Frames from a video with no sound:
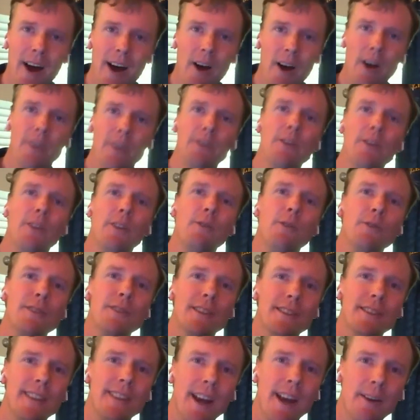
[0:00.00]
I'll
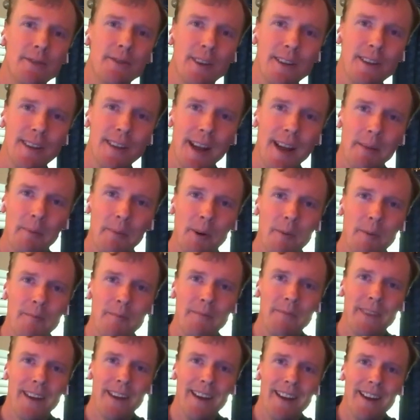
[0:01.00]
use a sales
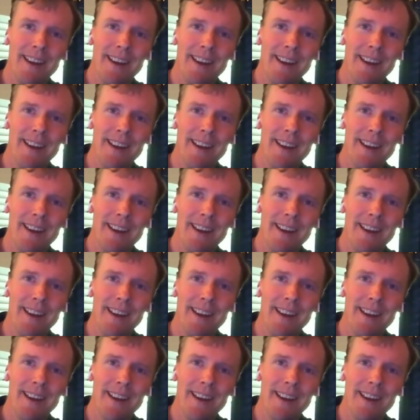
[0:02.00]
example.